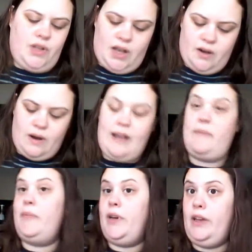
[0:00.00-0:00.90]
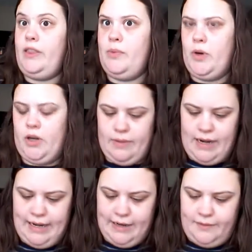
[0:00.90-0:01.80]
So I've been working on the border
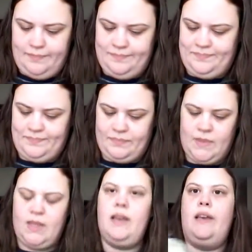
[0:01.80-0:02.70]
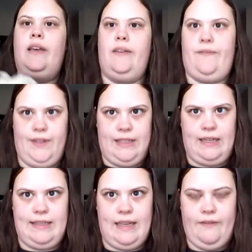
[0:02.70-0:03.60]
right now. Feels
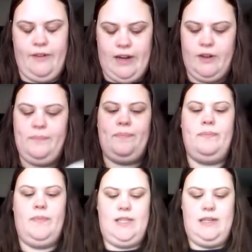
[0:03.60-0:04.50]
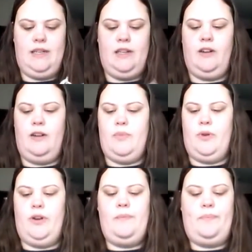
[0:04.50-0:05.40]
like it's taking forever. It's a knitted on
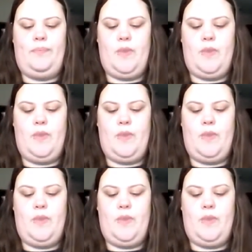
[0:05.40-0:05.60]
border.